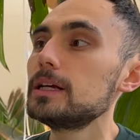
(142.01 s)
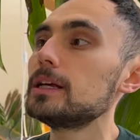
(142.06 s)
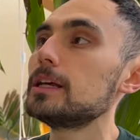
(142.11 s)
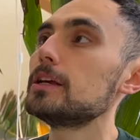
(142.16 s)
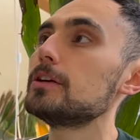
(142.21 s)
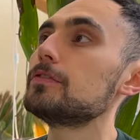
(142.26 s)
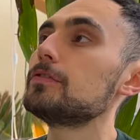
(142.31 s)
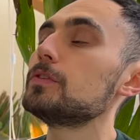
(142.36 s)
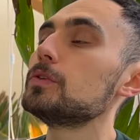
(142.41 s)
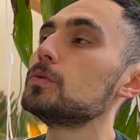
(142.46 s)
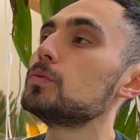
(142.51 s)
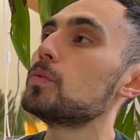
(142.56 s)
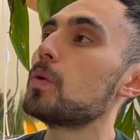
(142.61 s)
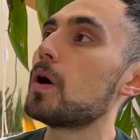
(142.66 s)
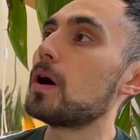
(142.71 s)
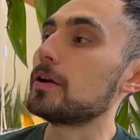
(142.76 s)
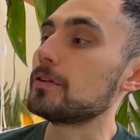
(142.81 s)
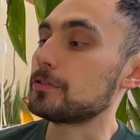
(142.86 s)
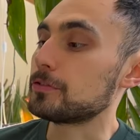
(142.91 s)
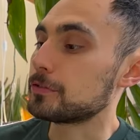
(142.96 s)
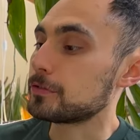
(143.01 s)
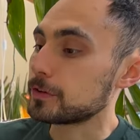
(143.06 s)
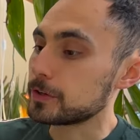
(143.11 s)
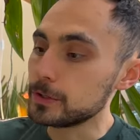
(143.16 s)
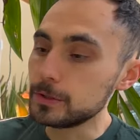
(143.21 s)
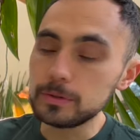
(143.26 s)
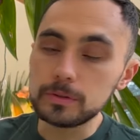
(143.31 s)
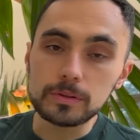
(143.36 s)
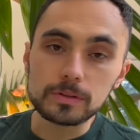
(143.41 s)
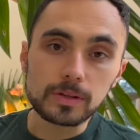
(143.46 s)
If you want
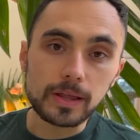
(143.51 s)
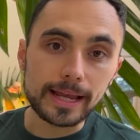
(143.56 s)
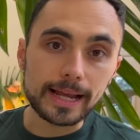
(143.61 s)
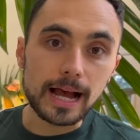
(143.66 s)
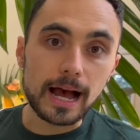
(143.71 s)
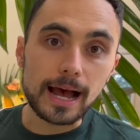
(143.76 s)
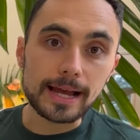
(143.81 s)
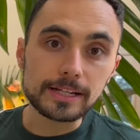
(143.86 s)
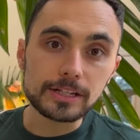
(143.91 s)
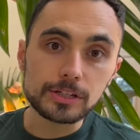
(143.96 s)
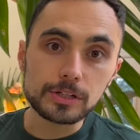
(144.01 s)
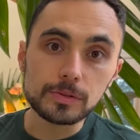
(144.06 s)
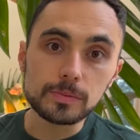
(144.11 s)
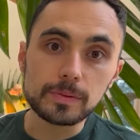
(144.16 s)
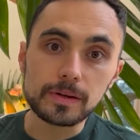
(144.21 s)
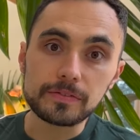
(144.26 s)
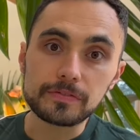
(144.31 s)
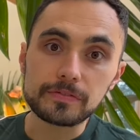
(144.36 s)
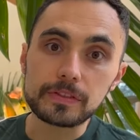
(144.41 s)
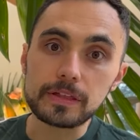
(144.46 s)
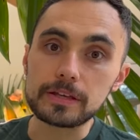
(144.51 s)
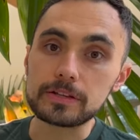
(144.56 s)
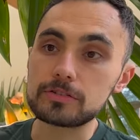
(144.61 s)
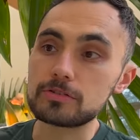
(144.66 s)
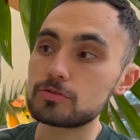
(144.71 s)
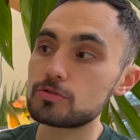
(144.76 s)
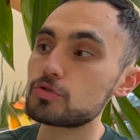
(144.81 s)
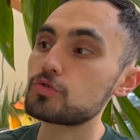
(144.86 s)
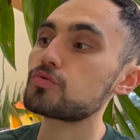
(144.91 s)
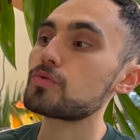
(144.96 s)
fruit, like I do with this
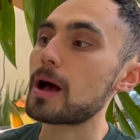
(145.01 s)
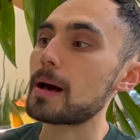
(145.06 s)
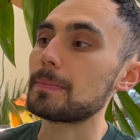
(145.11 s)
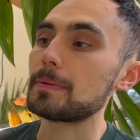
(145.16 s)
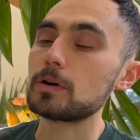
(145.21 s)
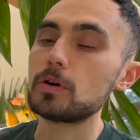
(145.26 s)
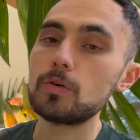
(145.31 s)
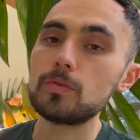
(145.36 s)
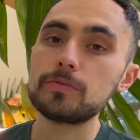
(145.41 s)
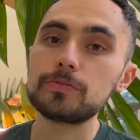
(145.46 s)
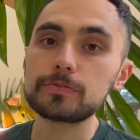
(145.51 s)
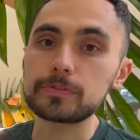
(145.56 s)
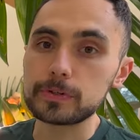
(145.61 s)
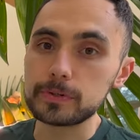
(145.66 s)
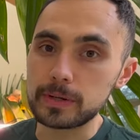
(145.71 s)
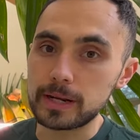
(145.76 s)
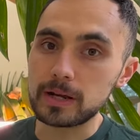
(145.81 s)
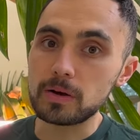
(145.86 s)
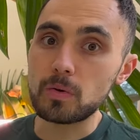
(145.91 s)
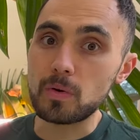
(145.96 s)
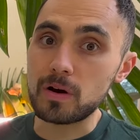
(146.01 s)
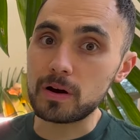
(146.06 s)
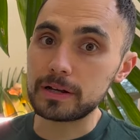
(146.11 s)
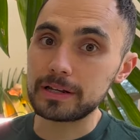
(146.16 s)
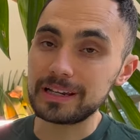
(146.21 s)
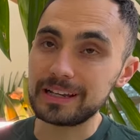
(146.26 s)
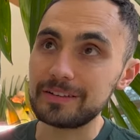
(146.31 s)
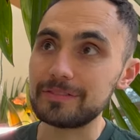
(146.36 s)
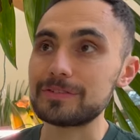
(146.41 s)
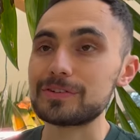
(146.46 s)
tropical fruiting
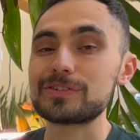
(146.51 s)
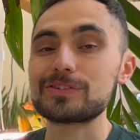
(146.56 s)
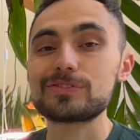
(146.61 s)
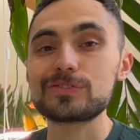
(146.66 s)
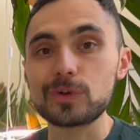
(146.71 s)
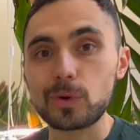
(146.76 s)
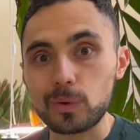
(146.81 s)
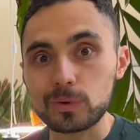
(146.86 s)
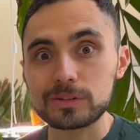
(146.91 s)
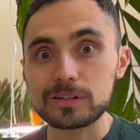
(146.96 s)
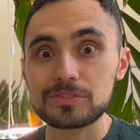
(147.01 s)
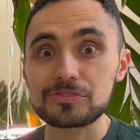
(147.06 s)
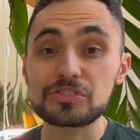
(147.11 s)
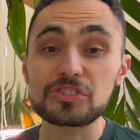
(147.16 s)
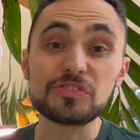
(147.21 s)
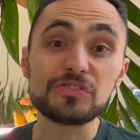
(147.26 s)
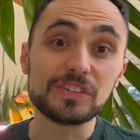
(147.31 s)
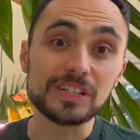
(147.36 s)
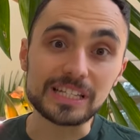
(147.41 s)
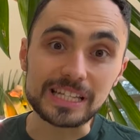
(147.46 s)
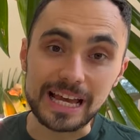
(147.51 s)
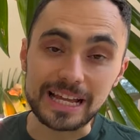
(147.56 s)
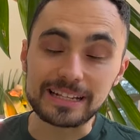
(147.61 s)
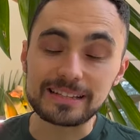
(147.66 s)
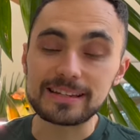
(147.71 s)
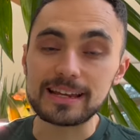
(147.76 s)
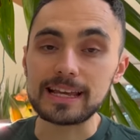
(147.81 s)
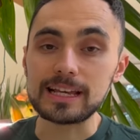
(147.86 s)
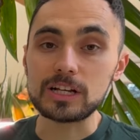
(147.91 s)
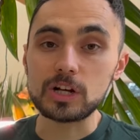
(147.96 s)
one, it was sold as a
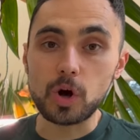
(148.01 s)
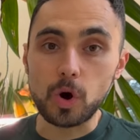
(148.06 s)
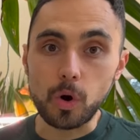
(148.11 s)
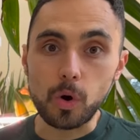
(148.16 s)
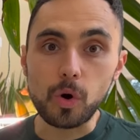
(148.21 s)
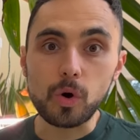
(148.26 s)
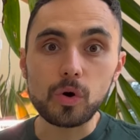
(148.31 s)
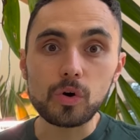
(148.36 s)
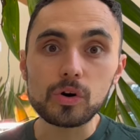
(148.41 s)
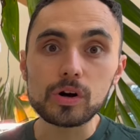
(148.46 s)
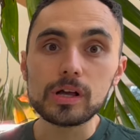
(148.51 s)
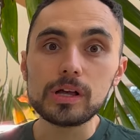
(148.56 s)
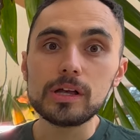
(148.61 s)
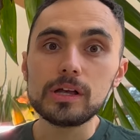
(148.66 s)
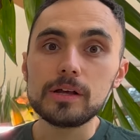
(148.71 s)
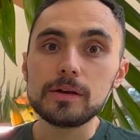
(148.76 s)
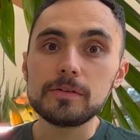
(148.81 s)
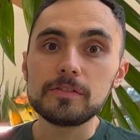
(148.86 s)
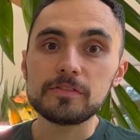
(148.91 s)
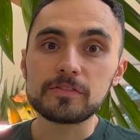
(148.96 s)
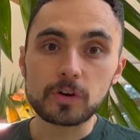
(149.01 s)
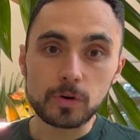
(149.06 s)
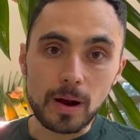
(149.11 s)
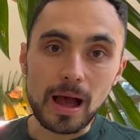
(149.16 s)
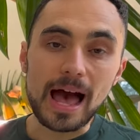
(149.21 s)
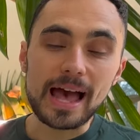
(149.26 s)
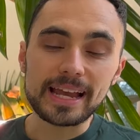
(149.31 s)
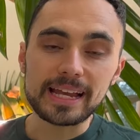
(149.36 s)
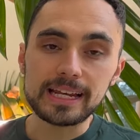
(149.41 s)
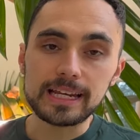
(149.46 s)
Viente Cohol
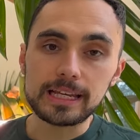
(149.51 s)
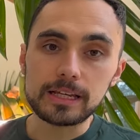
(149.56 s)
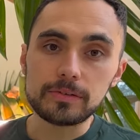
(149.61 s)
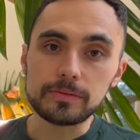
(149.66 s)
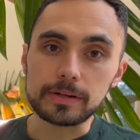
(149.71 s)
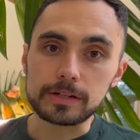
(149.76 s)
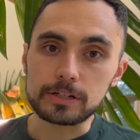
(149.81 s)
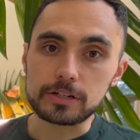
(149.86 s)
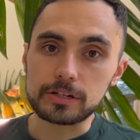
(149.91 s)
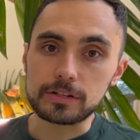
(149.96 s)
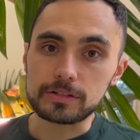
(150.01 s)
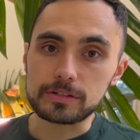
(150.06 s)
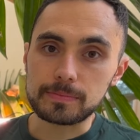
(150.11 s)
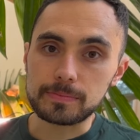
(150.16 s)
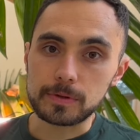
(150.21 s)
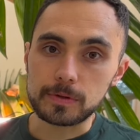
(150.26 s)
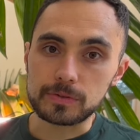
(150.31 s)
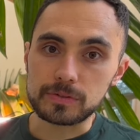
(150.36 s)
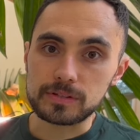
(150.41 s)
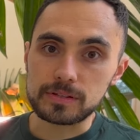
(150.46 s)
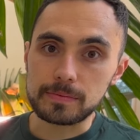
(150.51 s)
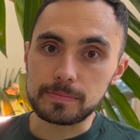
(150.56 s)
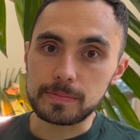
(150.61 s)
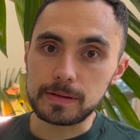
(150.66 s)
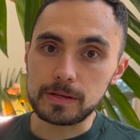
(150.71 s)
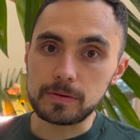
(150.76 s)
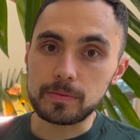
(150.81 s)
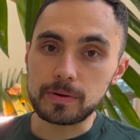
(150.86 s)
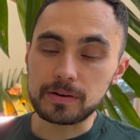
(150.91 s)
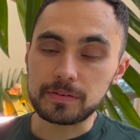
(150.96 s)
variety, which is supposed to
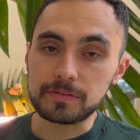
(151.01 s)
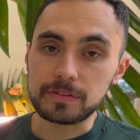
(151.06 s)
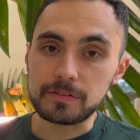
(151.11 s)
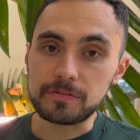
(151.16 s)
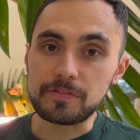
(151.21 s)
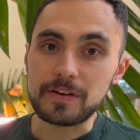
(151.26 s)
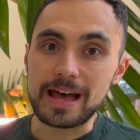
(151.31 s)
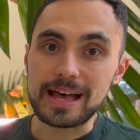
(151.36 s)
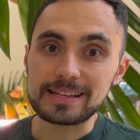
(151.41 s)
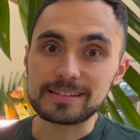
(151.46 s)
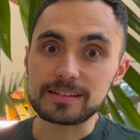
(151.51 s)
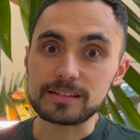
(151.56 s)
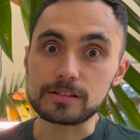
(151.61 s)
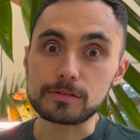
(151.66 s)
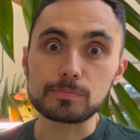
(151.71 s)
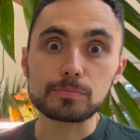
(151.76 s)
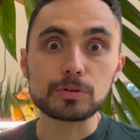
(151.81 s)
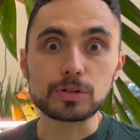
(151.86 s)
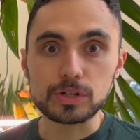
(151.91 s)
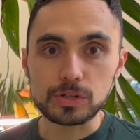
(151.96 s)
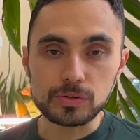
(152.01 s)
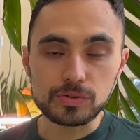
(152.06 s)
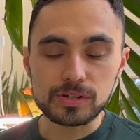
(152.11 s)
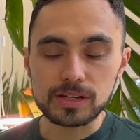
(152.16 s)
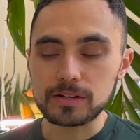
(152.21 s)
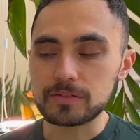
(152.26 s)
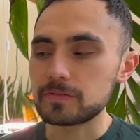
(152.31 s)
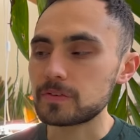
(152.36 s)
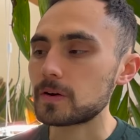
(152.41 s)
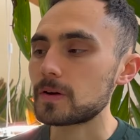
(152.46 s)
be one of the fastest
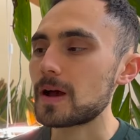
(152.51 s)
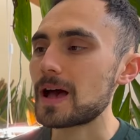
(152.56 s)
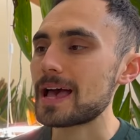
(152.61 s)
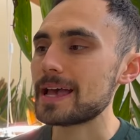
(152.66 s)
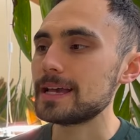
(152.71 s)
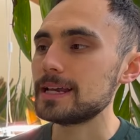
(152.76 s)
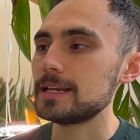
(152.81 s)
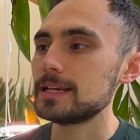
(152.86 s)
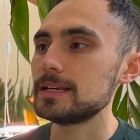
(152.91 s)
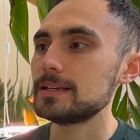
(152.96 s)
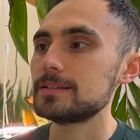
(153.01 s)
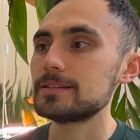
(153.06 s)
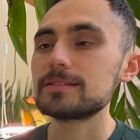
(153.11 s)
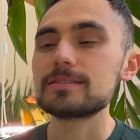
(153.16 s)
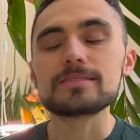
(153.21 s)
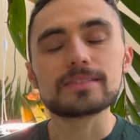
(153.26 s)
producing varieties.